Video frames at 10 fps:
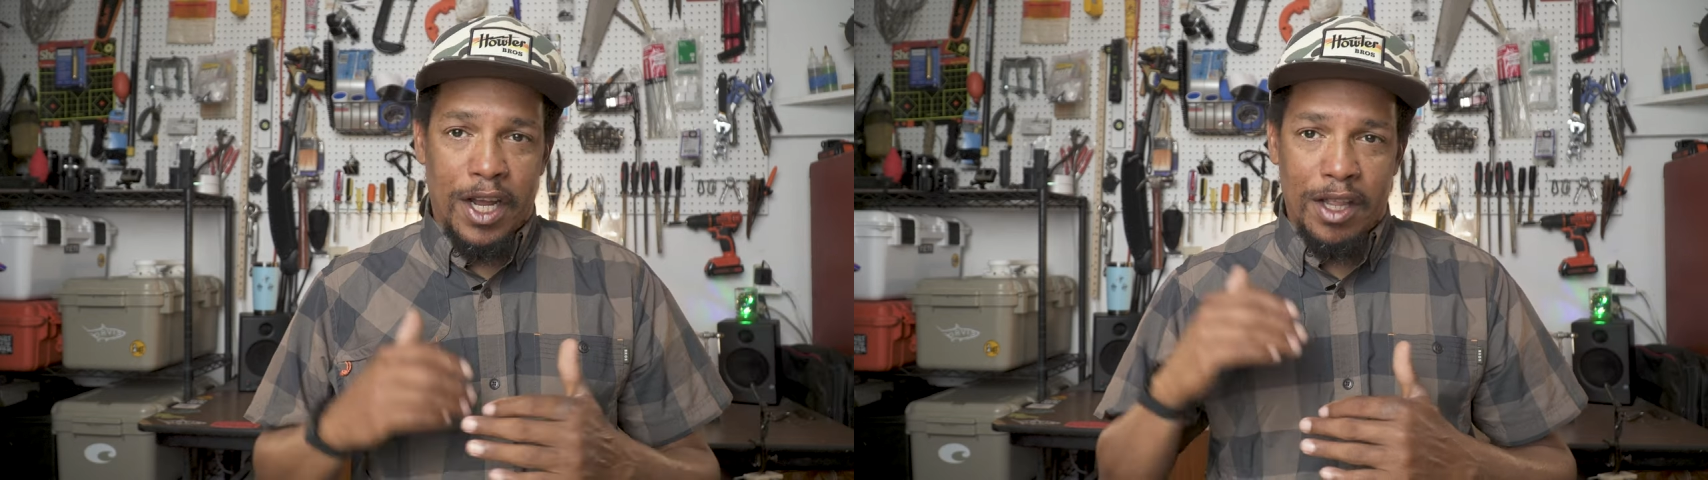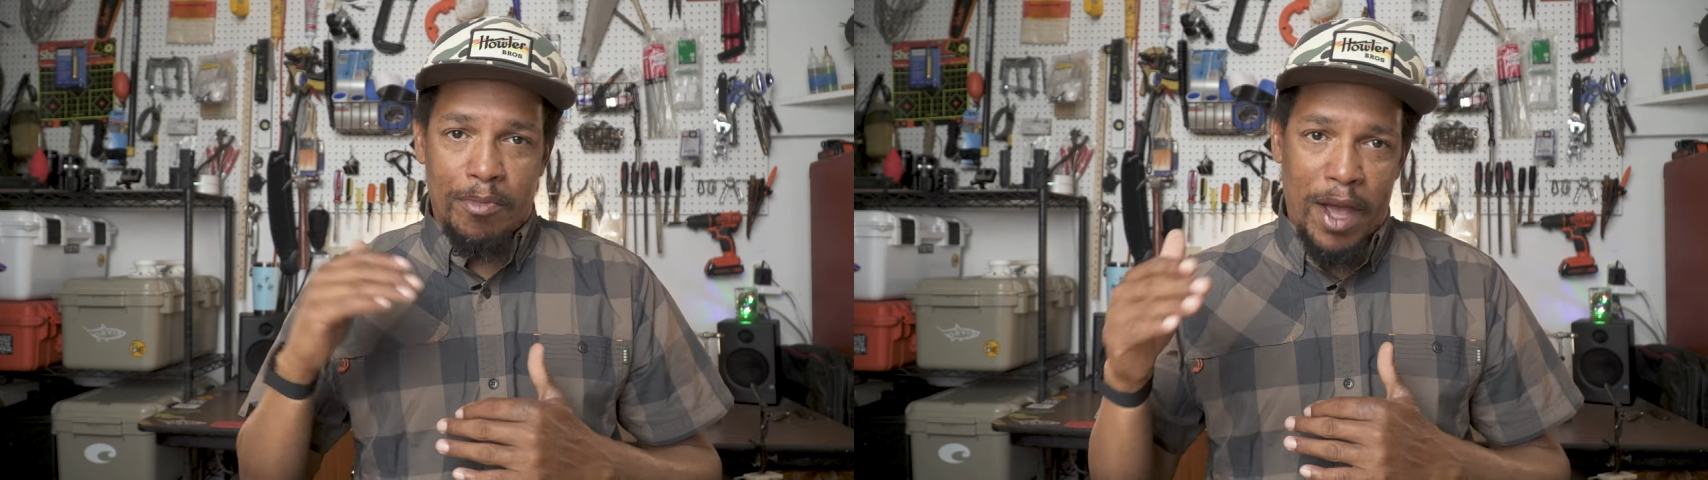
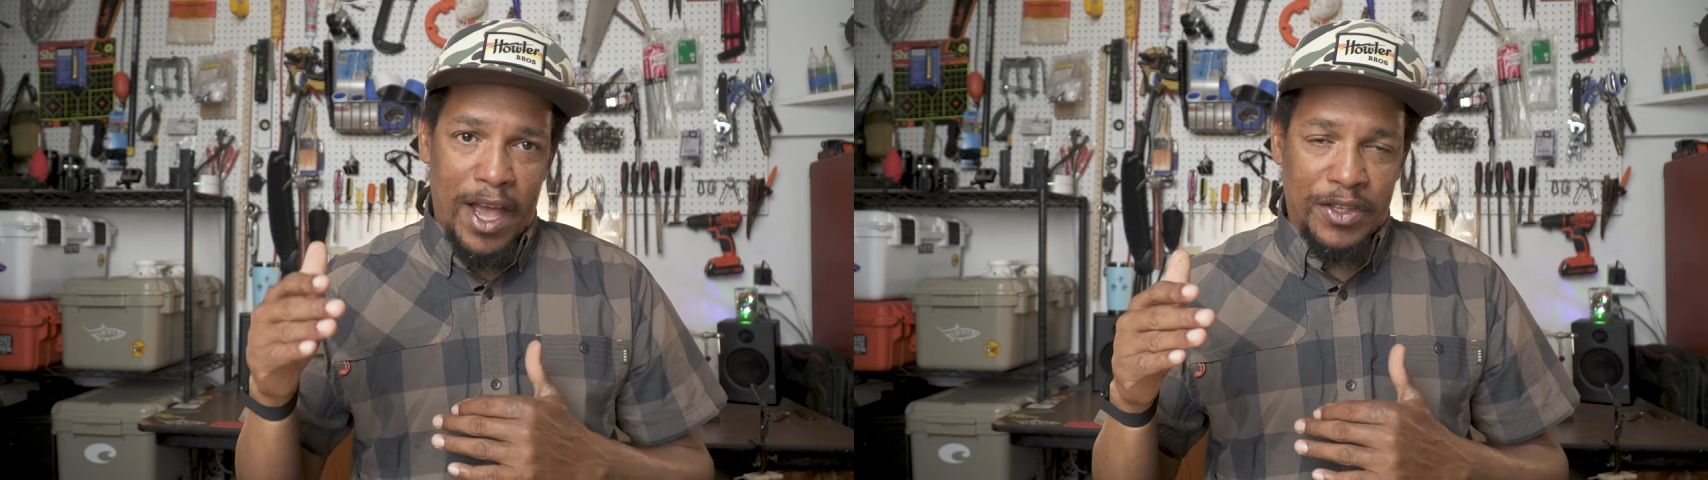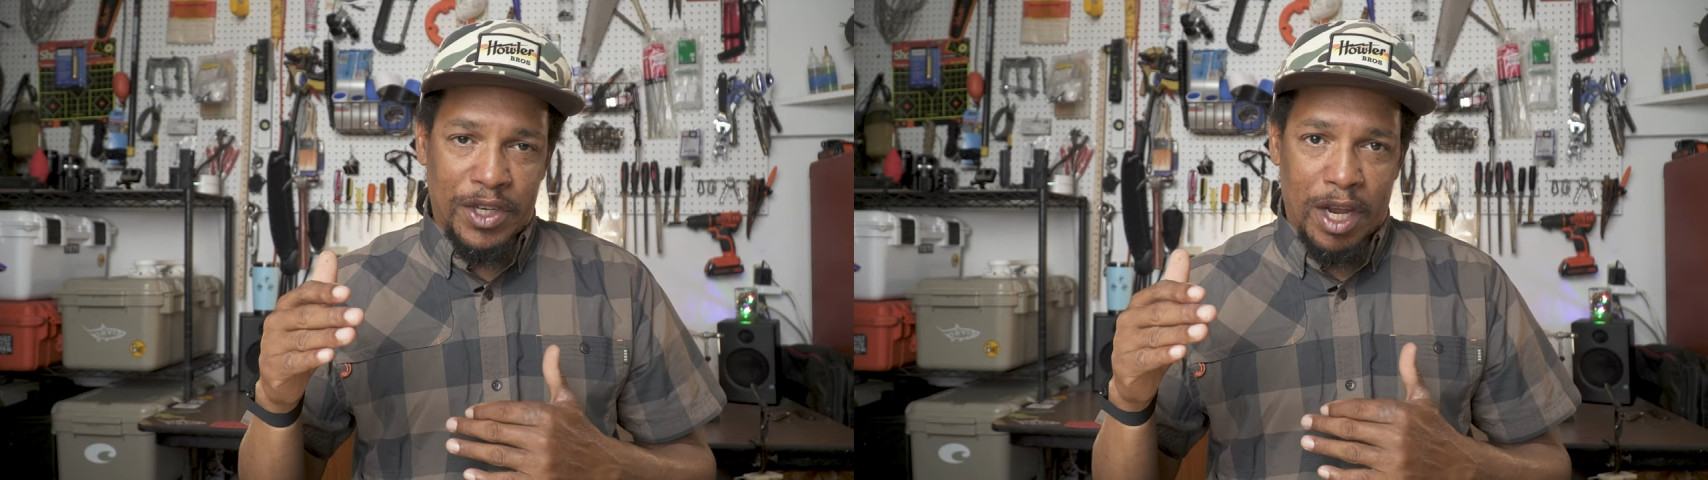Now the
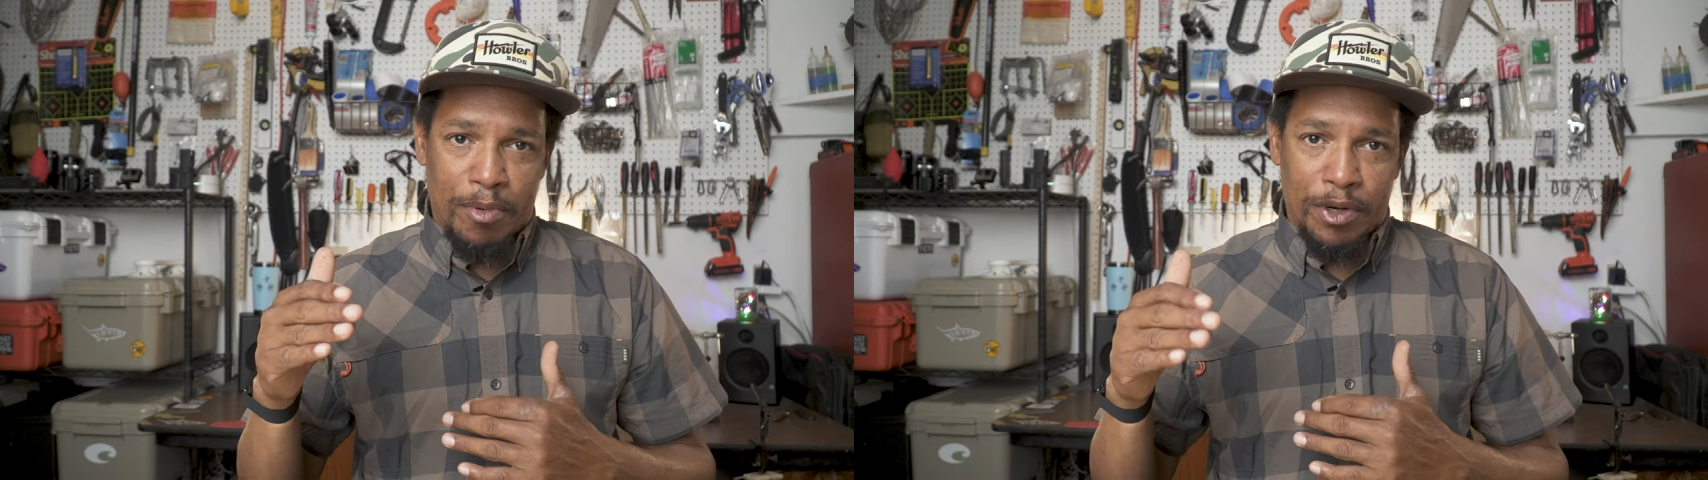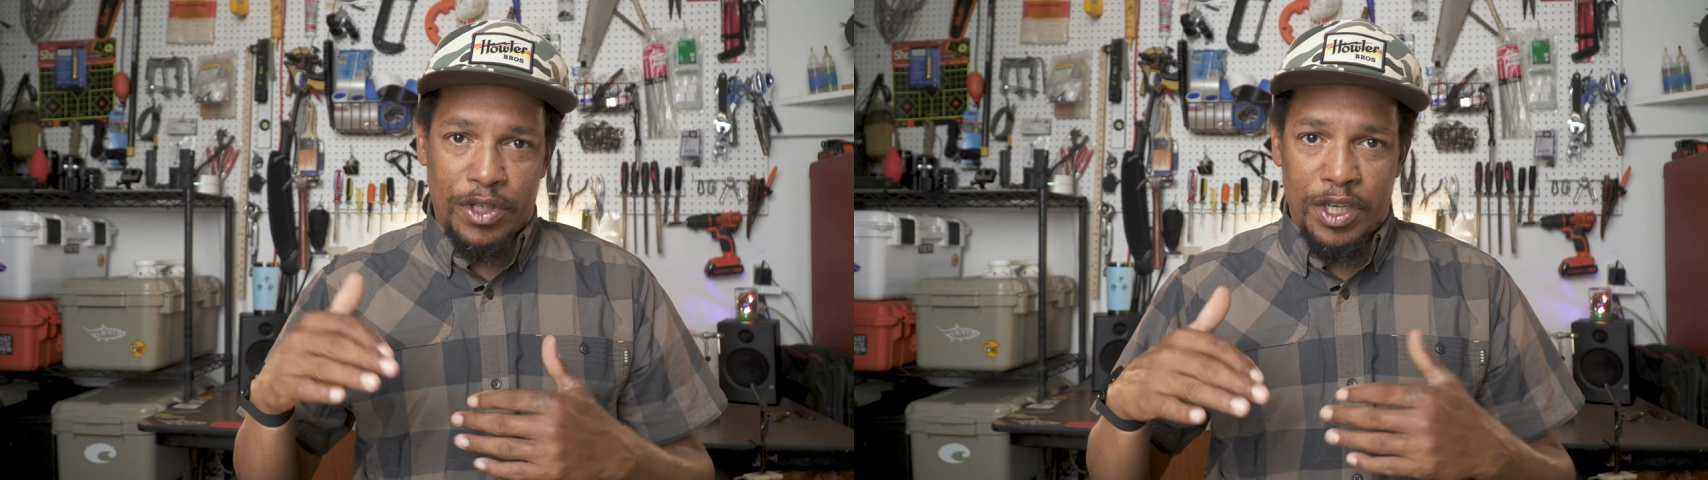bass
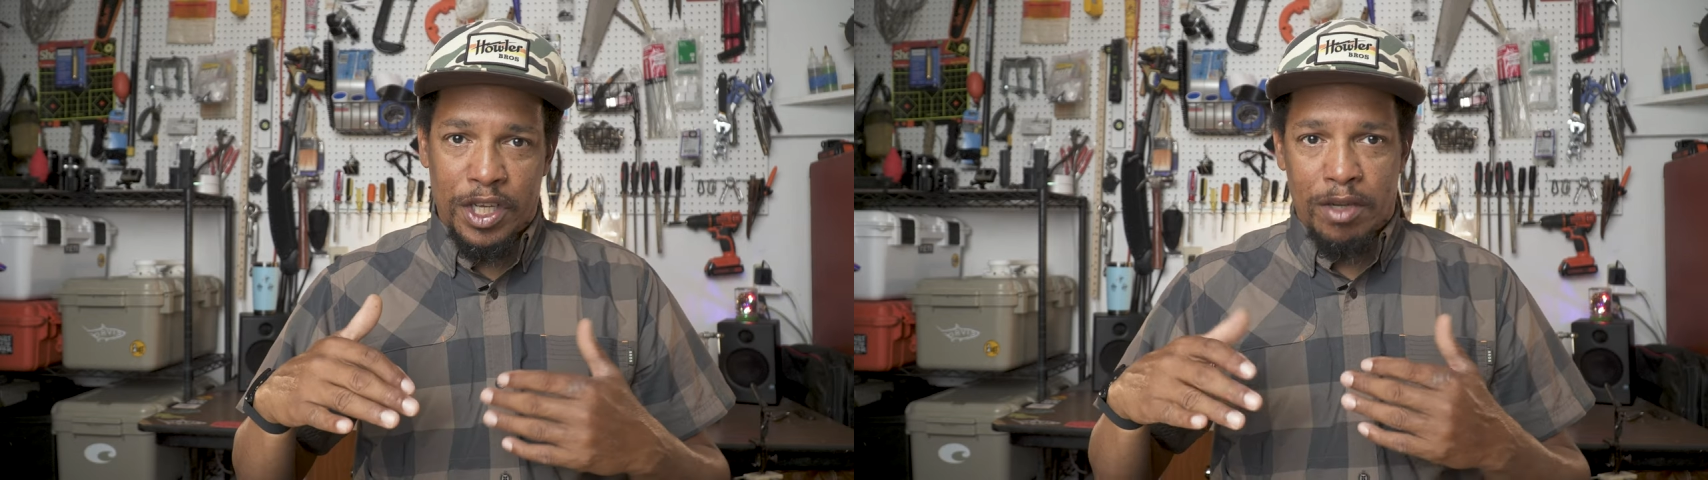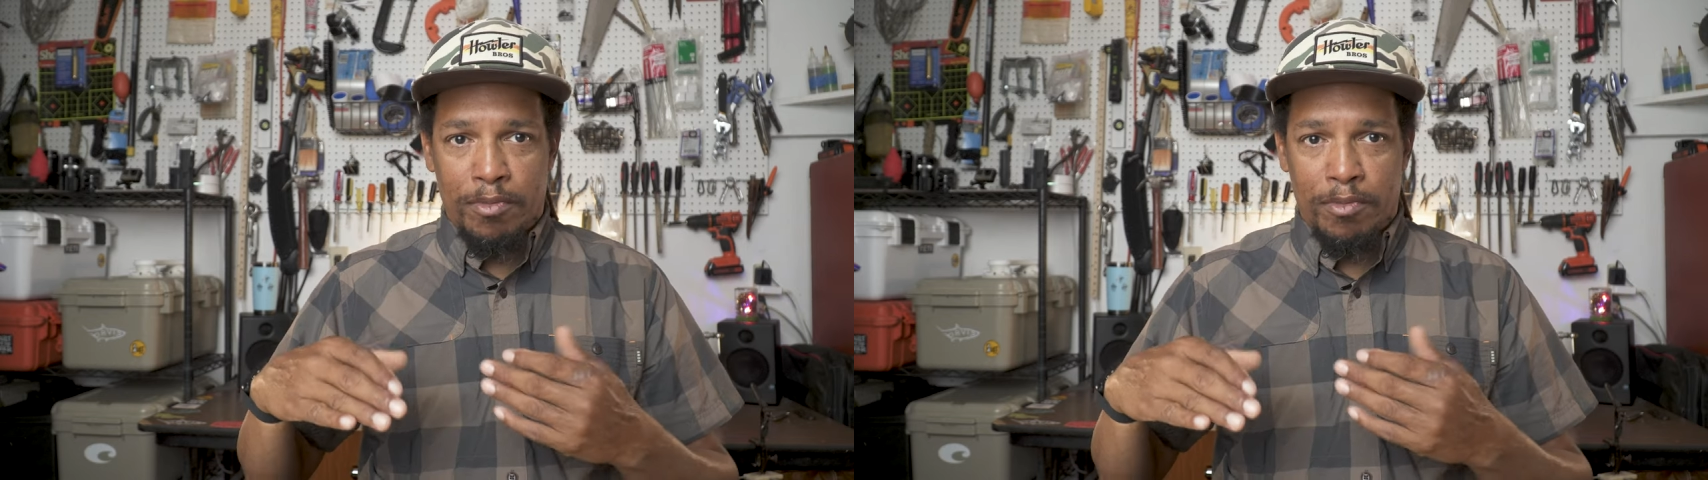tapers tend